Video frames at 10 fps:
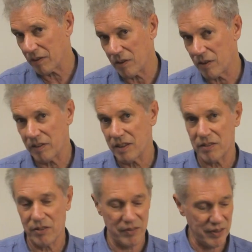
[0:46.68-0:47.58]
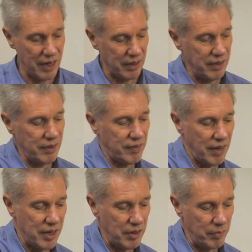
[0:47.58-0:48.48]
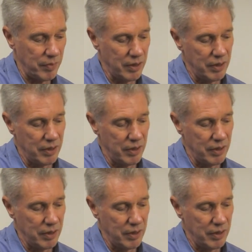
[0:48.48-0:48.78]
the contents are exactly the same.